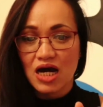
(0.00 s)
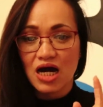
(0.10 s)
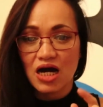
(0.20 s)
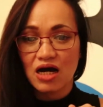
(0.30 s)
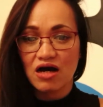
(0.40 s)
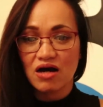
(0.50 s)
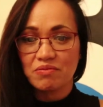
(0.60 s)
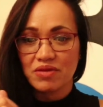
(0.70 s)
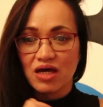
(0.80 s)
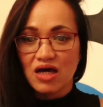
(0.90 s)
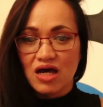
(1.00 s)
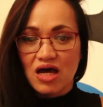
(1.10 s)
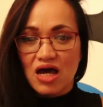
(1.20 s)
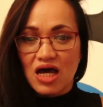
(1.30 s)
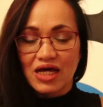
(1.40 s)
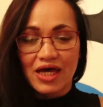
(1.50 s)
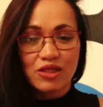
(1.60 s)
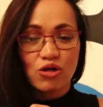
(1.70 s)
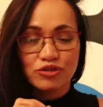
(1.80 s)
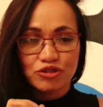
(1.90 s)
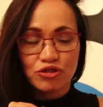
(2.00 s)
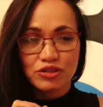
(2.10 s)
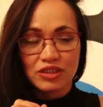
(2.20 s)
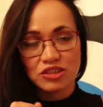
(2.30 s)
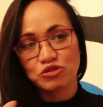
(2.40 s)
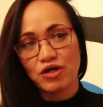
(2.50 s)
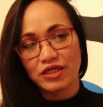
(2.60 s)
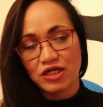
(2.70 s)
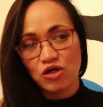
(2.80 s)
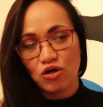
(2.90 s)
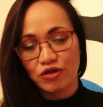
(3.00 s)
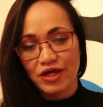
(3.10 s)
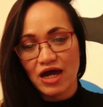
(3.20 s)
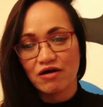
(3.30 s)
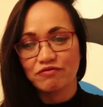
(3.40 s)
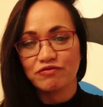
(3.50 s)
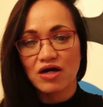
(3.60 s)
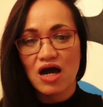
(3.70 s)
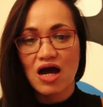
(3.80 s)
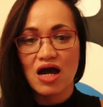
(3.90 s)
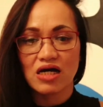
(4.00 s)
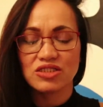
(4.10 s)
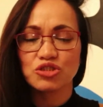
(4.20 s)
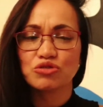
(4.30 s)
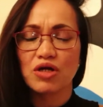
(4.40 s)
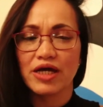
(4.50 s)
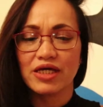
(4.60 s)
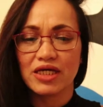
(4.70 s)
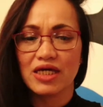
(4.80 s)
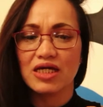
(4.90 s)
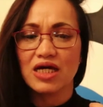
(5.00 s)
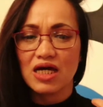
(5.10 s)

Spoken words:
And also the striking color, they have striking